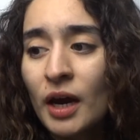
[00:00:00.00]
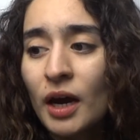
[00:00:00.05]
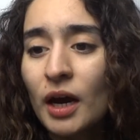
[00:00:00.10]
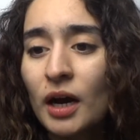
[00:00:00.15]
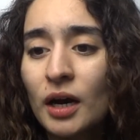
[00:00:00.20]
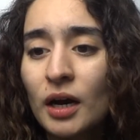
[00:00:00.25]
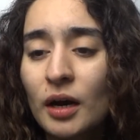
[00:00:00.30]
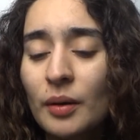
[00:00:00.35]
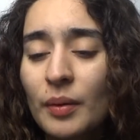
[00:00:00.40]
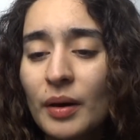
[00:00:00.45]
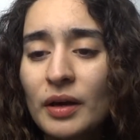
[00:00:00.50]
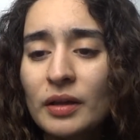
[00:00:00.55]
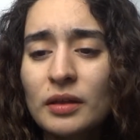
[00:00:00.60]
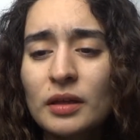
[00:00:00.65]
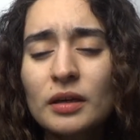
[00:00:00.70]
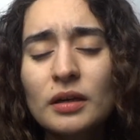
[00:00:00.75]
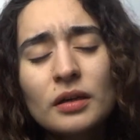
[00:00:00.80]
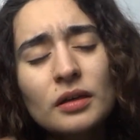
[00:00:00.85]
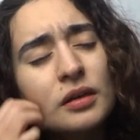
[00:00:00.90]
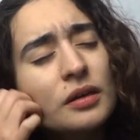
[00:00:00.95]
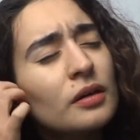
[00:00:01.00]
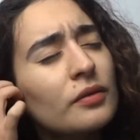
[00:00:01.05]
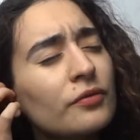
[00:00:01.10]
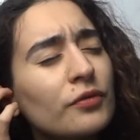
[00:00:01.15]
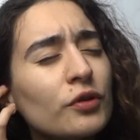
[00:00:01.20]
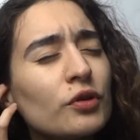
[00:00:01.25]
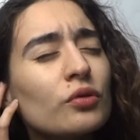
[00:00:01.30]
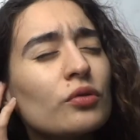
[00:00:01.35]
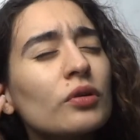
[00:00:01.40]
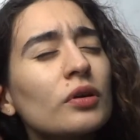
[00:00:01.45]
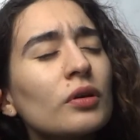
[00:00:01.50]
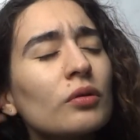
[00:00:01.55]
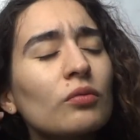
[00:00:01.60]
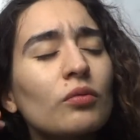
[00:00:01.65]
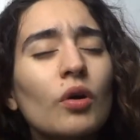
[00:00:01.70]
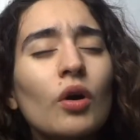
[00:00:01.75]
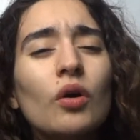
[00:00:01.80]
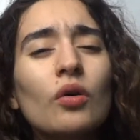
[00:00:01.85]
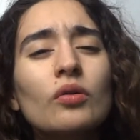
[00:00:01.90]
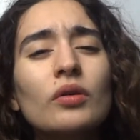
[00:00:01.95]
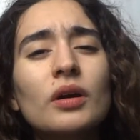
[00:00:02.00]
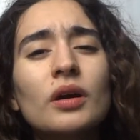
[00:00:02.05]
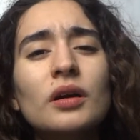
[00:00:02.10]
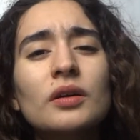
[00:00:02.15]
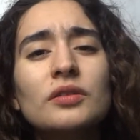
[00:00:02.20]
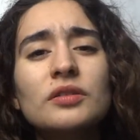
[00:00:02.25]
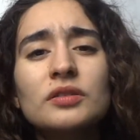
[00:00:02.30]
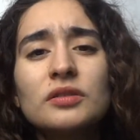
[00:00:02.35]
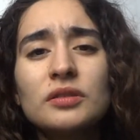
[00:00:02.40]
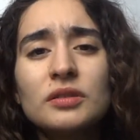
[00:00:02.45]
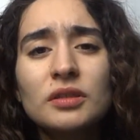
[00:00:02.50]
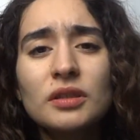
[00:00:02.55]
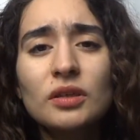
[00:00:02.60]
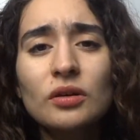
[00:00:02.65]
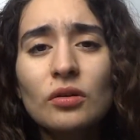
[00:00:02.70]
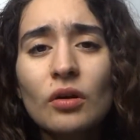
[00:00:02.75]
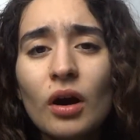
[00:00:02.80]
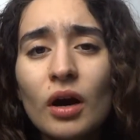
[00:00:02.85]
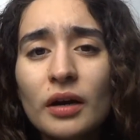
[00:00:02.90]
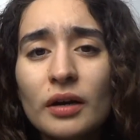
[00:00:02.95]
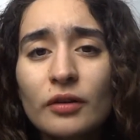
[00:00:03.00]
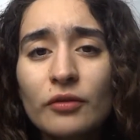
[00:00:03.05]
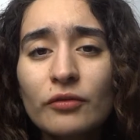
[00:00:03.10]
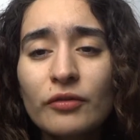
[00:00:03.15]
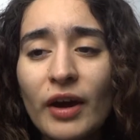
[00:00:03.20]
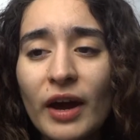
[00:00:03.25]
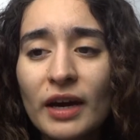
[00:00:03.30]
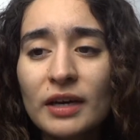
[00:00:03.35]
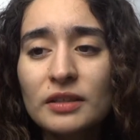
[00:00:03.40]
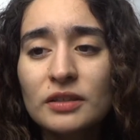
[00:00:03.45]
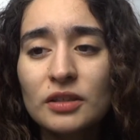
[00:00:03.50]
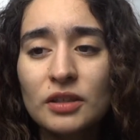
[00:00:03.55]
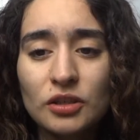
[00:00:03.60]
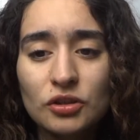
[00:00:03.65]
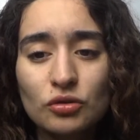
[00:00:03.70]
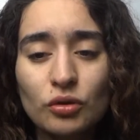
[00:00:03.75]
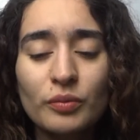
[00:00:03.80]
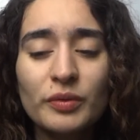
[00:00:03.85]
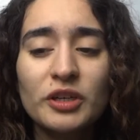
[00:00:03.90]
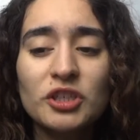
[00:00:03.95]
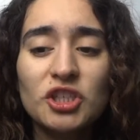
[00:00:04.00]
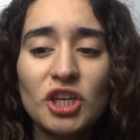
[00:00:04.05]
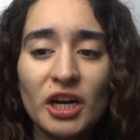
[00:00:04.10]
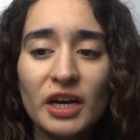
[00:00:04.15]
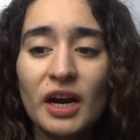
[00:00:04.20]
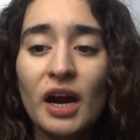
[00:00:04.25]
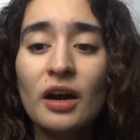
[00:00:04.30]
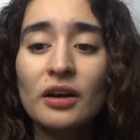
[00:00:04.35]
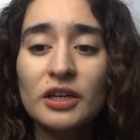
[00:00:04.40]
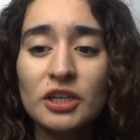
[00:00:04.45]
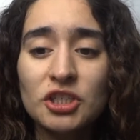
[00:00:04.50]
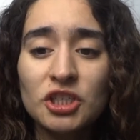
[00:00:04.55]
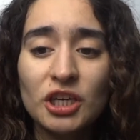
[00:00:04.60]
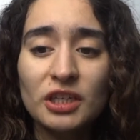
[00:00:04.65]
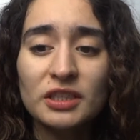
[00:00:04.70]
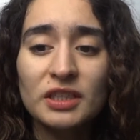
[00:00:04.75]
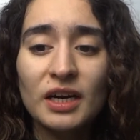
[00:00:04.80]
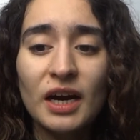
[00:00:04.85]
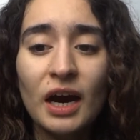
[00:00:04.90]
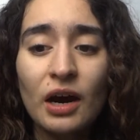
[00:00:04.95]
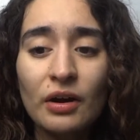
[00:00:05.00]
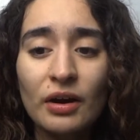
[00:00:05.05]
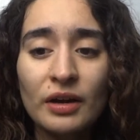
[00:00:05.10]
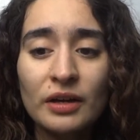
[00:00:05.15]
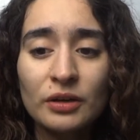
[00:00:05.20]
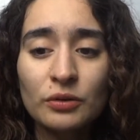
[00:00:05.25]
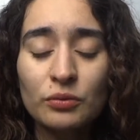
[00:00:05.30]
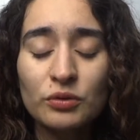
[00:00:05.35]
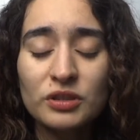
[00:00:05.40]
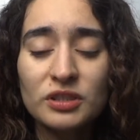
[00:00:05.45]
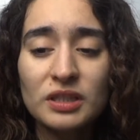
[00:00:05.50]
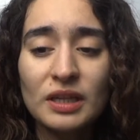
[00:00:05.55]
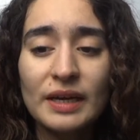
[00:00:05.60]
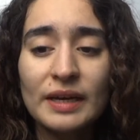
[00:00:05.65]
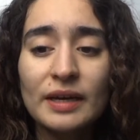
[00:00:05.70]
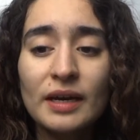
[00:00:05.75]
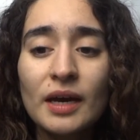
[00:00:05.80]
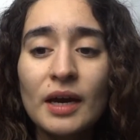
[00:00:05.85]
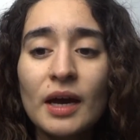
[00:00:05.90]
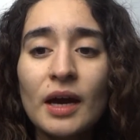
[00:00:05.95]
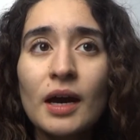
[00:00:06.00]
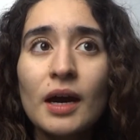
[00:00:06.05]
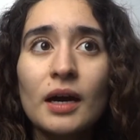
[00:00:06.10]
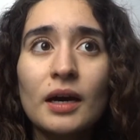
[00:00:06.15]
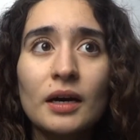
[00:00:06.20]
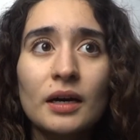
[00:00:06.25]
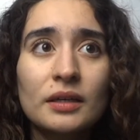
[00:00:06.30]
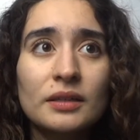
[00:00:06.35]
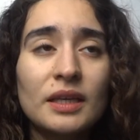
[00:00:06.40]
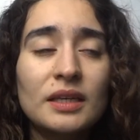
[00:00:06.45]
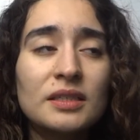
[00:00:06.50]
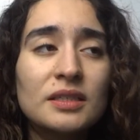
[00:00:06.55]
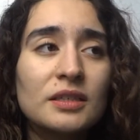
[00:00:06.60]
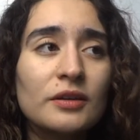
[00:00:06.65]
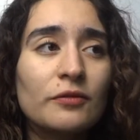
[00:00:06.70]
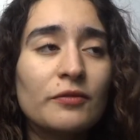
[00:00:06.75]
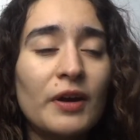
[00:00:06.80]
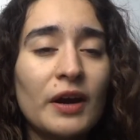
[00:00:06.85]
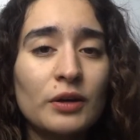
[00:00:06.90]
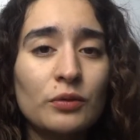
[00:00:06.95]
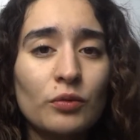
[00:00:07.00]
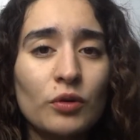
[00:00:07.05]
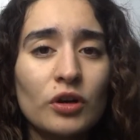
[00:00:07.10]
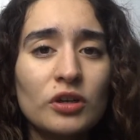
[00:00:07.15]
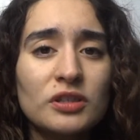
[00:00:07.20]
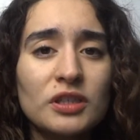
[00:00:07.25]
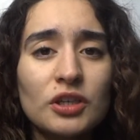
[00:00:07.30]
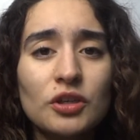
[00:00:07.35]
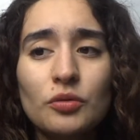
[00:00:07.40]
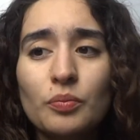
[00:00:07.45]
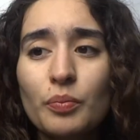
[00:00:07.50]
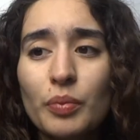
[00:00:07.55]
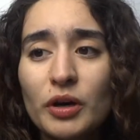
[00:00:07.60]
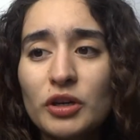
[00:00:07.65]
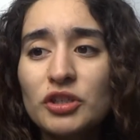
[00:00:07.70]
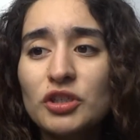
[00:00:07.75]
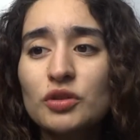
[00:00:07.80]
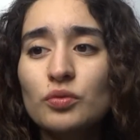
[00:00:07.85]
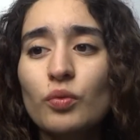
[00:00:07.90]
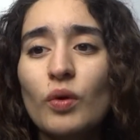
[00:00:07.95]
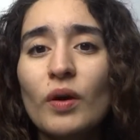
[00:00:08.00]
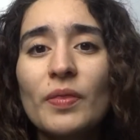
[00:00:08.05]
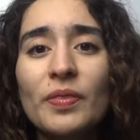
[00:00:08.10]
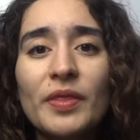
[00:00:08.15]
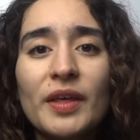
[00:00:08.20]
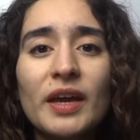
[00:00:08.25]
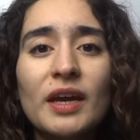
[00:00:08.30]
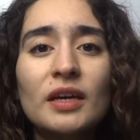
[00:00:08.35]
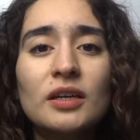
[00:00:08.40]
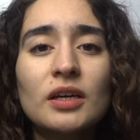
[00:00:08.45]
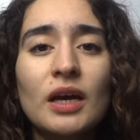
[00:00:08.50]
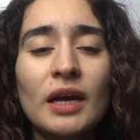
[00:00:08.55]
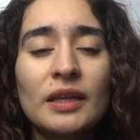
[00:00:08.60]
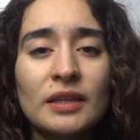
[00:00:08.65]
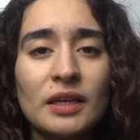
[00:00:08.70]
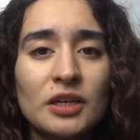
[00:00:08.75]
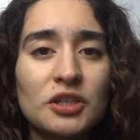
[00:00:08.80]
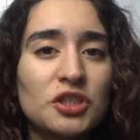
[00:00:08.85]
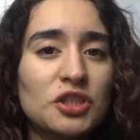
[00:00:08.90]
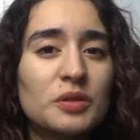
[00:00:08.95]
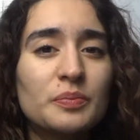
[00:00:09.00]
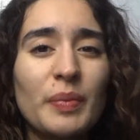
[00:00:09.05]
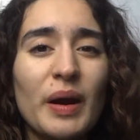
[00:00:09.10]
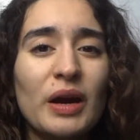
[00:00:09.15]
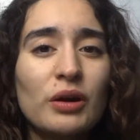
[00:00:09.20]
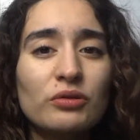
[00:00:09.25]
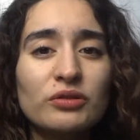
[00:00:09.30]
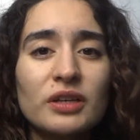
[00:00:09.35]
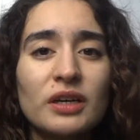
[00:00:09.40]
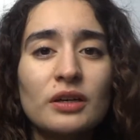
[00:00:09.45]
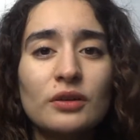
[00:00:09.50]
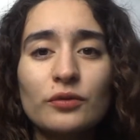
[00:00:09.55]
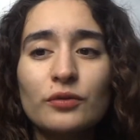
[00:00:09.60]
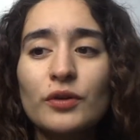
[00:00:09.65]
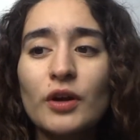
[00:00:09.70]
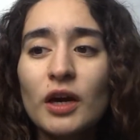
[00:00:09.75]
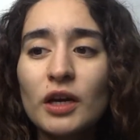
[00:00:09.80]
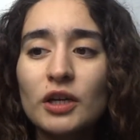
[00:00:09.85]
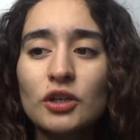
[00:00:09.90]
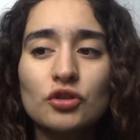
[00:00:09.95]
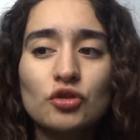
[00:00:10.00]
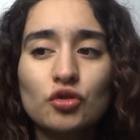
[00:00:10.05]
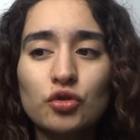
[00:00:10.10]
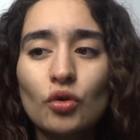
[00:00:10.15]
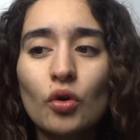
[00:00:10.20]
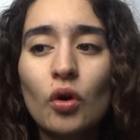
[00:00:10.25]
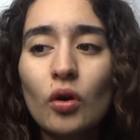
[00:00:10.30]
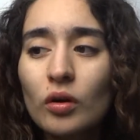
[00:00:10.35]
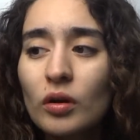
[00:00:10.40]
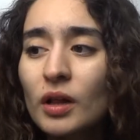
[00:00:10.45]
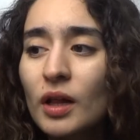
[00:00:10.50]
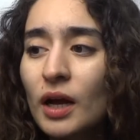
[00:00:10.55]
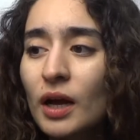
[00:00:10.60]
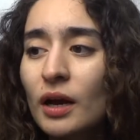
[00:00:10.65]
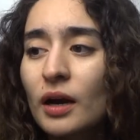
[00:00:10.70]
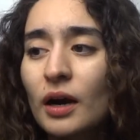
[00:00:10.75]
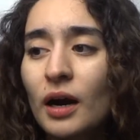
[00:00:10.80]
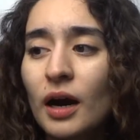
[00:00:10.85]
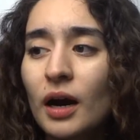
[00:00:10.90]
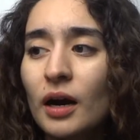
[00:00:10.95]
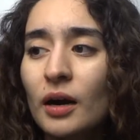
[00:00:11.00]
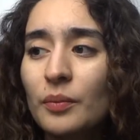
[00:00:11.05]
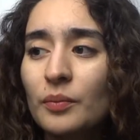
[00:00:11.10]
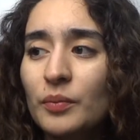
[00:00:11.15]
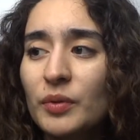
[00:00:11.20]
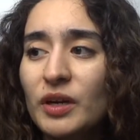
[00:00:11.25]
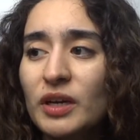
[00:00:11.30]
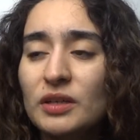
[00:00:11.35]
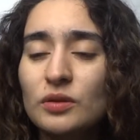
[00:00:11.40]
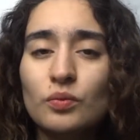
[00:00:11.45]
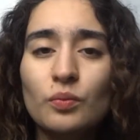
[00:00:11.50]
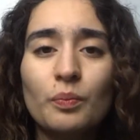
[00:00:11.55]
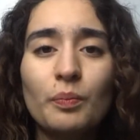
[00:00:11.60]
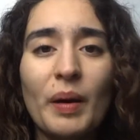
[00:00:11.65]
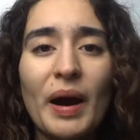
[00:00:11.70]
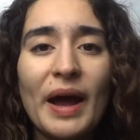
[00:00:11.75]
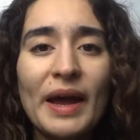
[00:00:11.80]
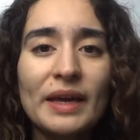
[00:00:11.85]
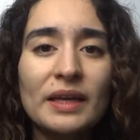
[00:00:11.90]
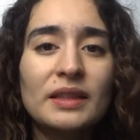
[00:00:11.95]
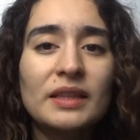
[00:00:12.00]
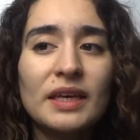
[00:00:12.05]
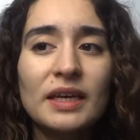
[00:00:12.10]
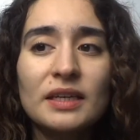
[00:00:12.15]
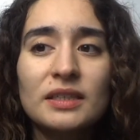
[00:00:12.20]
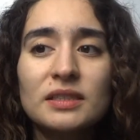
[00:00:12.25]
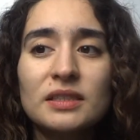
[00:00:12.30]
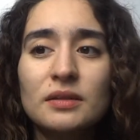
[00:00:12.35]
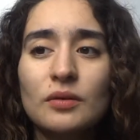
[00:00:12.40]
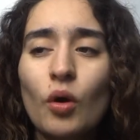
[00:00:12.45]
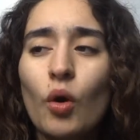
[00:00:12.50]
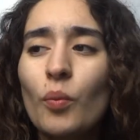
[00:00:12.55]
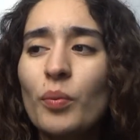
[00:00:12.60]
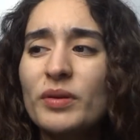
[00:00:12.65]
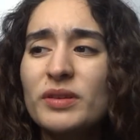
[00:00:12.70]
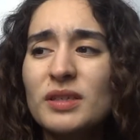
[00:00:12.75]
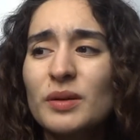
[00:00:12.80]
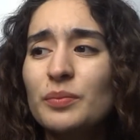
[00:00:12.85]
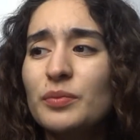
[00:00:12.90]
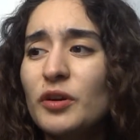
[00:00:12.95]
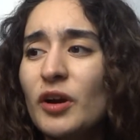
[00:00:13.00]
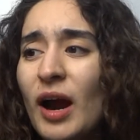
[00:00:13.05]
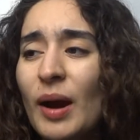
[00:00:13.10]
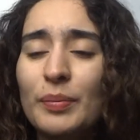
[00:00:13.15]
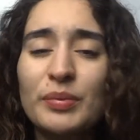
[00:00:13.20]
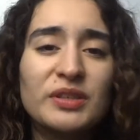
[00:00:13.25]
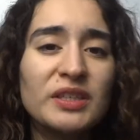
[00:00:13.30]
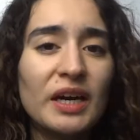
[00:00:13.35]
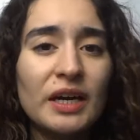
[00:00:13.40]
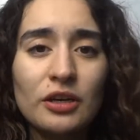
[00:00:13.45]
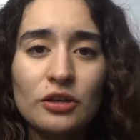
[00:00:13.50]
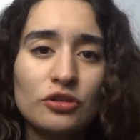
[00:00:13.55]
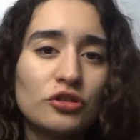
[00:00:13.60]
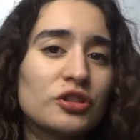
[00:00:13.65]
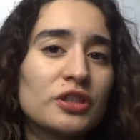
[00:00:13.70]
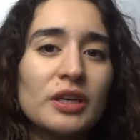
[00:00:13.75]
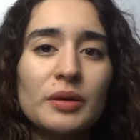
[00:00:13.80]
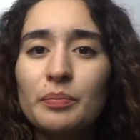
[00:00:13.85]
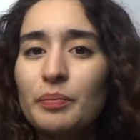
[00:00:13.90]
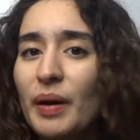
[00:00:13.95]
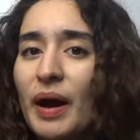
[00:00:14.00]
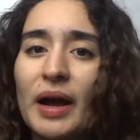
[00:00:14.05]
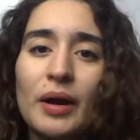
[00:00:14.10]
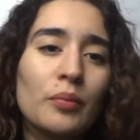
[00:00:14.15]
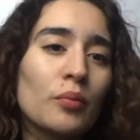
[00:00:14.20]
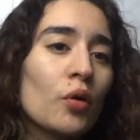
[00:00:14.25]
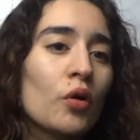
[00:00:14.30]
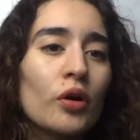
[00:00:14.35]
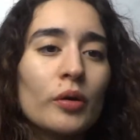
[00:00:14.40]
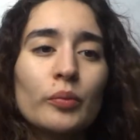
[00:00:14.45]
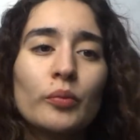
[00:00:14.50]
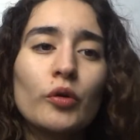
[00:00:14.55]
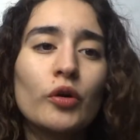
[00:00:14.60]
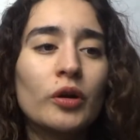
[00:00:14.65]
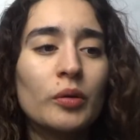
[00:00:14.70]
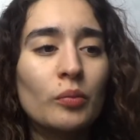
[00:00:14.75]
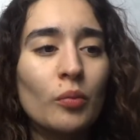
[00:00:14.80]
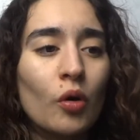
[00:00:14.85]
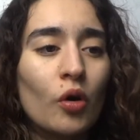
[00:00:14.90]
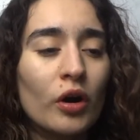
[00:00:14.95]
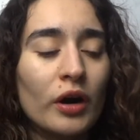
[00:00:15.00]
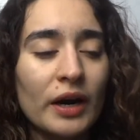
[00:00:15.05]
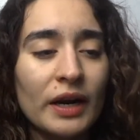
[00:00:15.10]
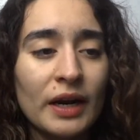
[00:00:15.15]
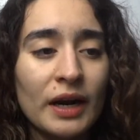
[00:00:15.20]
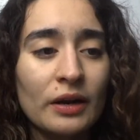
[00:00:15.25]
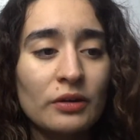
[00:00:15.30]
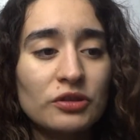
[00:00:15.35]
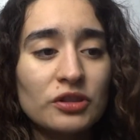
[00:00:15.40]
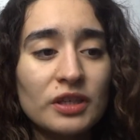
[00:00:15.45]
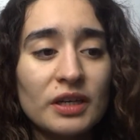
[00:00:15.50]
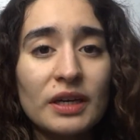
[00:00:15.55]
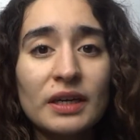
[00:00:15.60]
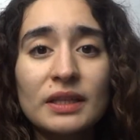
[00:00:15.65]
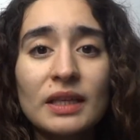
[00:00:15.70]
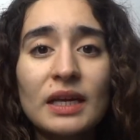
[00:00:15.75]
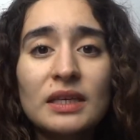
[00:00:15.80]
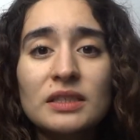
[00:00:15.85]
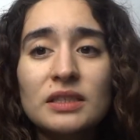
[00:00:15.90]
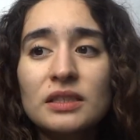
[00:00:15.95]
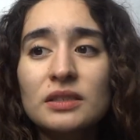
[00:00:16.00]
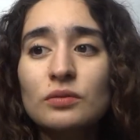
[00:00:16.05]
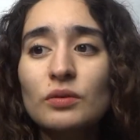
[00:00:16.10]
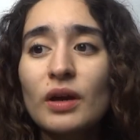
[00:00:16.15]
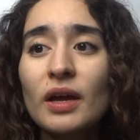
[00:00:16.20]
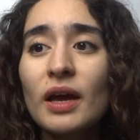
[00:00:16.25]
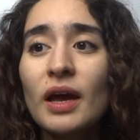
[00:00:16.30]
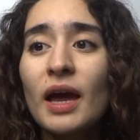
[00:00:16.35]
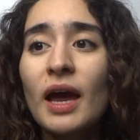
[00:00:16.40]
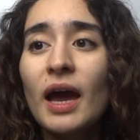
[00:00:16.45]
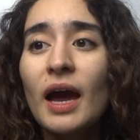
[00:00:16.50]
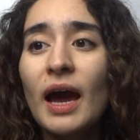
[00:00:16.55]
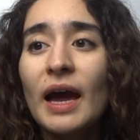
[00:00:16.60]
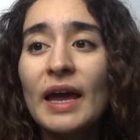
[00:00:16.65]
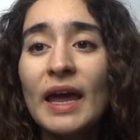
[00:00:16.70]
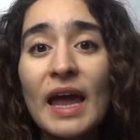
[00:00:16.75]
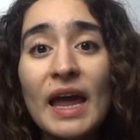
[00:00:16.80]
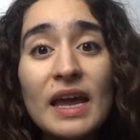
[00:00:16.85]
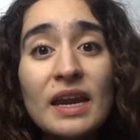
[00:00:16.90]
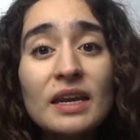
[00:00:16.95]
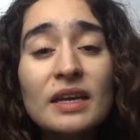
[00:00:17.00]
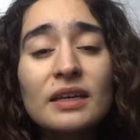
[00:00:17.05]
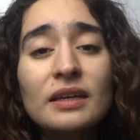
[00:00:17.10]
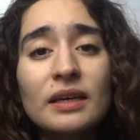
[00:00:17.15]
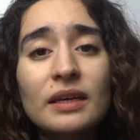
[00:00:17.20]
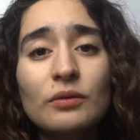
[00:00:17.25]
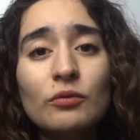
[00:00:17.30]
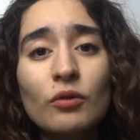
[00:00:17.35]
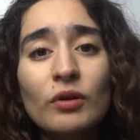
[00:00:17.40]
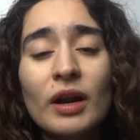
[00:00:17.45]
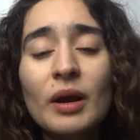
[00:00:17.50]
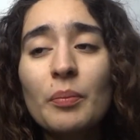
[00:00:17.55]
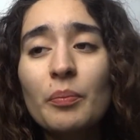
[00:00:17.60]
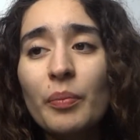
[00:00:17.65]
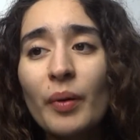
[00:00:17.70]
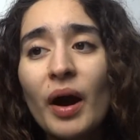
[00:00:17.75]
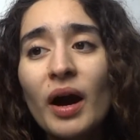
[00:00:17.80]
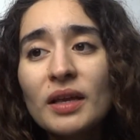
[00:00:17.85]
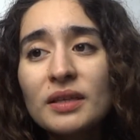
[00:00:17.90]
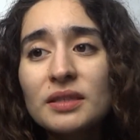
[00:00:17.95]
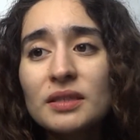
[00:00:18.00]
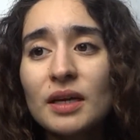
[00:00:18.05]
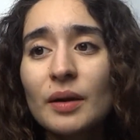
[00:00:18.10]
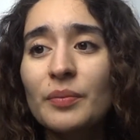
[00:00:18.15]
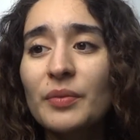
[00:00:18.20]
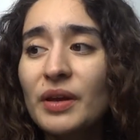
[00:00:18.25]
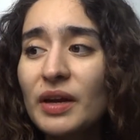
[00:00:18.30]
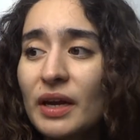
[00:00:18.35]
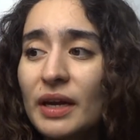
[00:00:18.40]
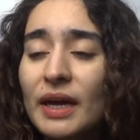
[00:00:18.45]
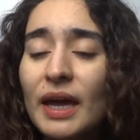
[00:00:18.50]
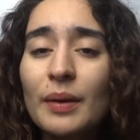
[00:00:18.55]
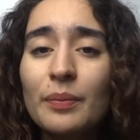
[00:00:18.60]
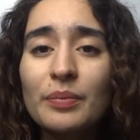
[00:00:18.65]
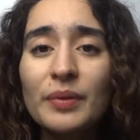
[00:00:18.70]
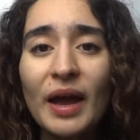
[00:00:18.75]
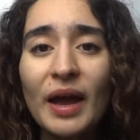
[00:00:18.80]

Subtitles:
I think a viewer wrote the Diderot effect. They told me to check it out, and I checked it out, and it was like, that's the effect where it's like you purchase one thing and then it just spirals out of control, because buying things opens up your appetite and you just keep buying more and more and more. And I was like, that's just, I hated it when I bought something. I kept